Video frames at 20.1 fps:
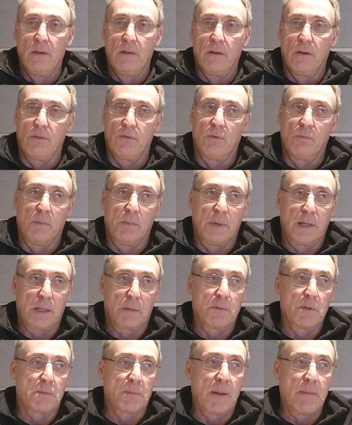I thought my money
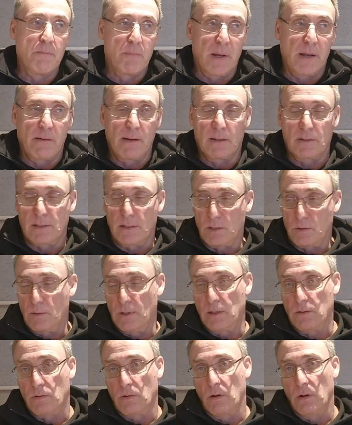could be spent better
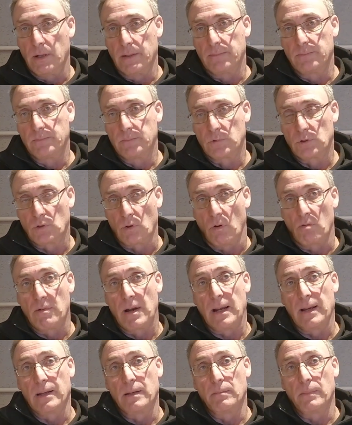elsewhere. So I stopped
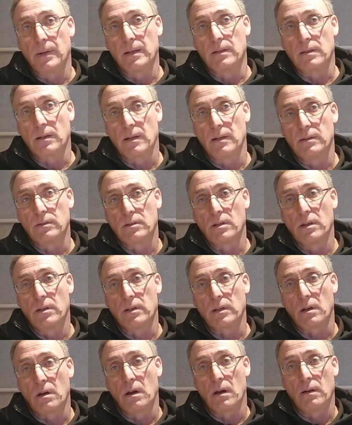rallying basically and turned
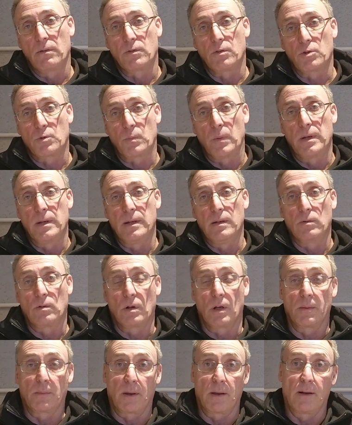the car into a sprint hill
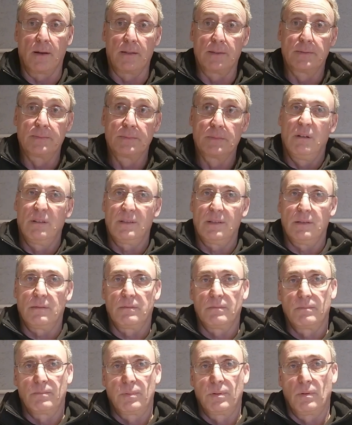climb car. I did
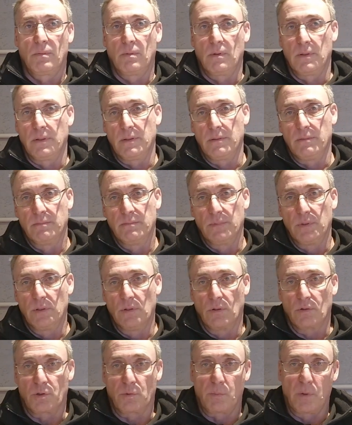probably
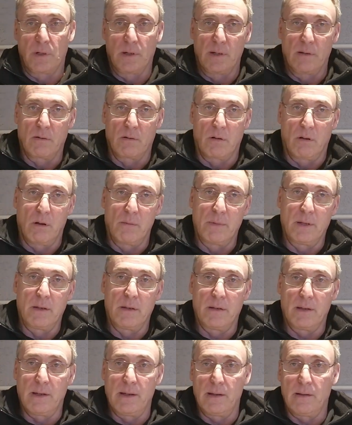the odd sprint hill climb in
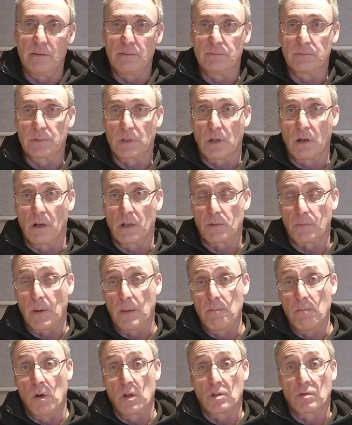there. And the car
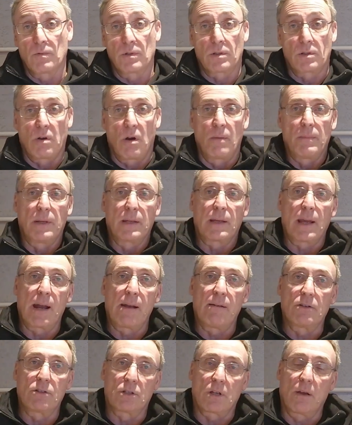spent most of its time in the
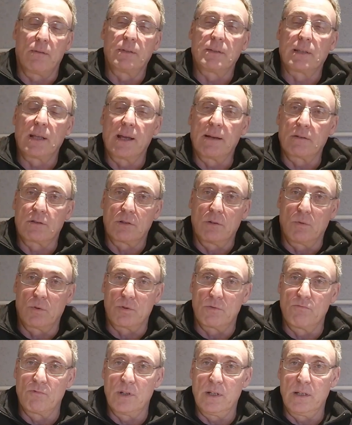garage covered down, so I
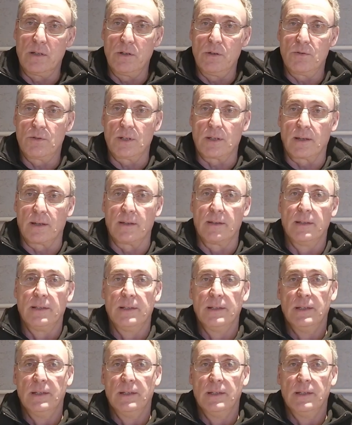wasn't really using it.